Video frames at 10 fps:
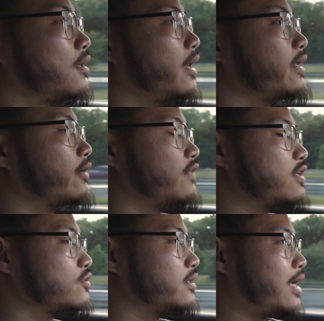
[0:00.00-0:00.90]
I think
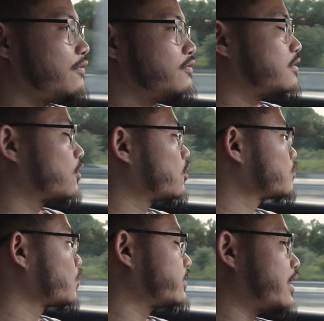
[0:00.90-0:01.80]
eventually. I haven't
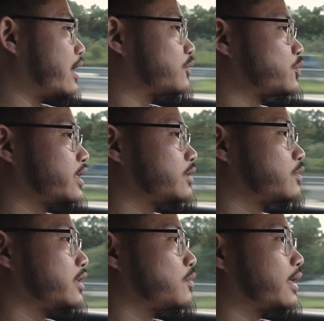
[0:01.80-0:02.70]
heard one that I really,
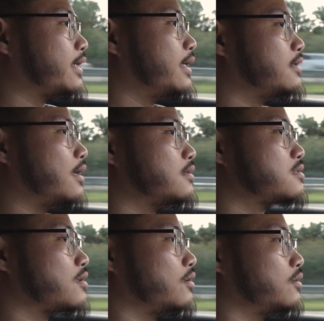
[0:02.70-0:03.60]
really want to get yet.
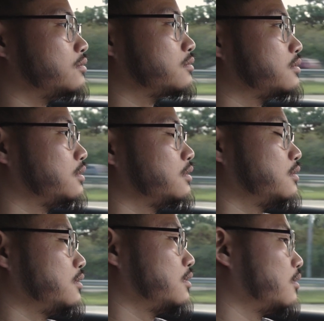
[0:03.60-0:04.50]
So
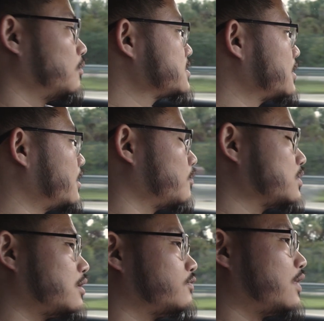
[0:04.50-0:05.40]
once I
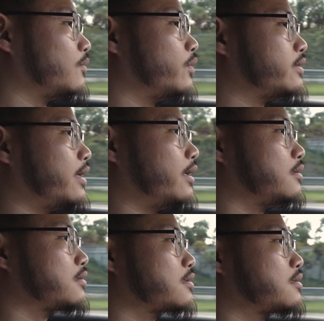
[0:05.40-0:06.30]
find one that,
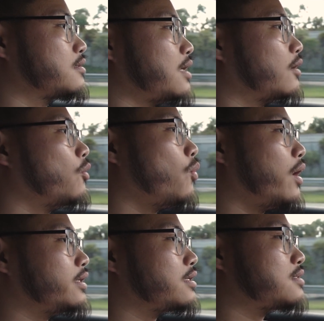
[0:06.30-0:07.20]
because I don't
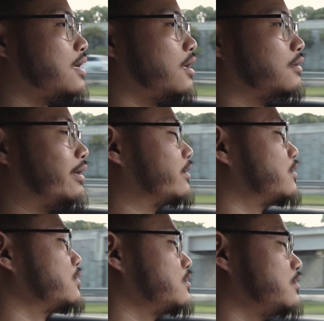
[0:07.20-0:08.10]
want it to sound like
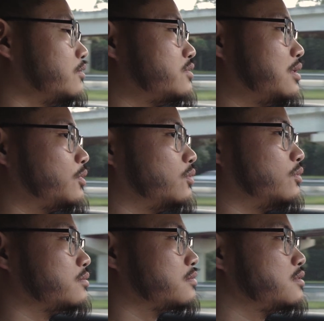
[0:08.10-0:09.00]

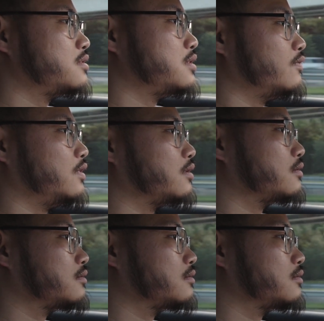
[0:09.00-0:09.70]
typical Civic,